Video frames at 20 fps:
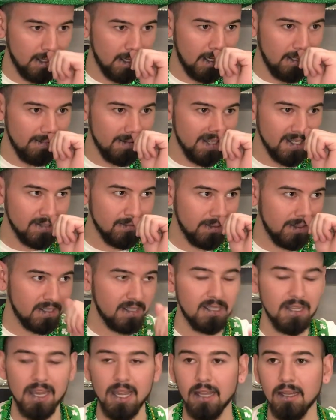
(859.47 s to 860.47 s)
Anyways, we'd
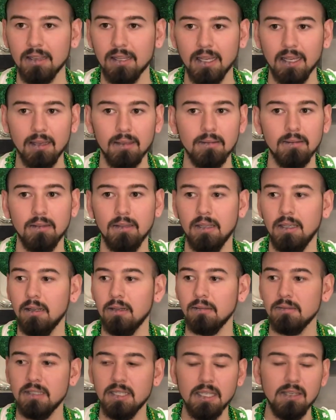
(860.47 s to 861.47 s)
stack
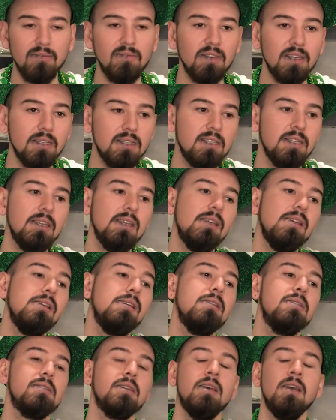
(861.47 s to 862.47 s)

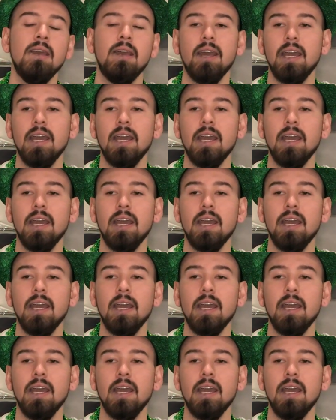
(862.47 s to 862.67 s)
DVDs,